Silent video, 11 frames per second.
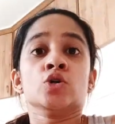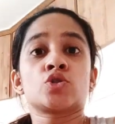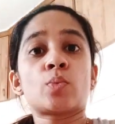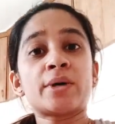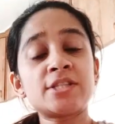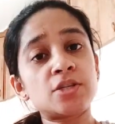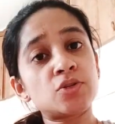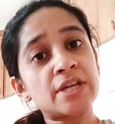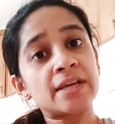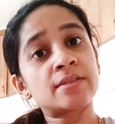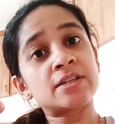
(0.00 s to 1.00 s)
So once you
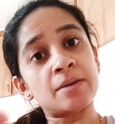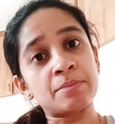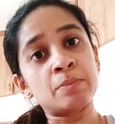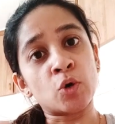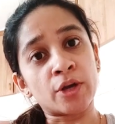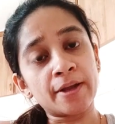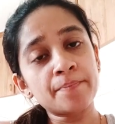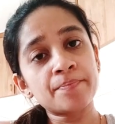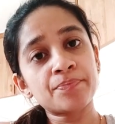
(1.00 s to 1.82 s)
take the dummy booking,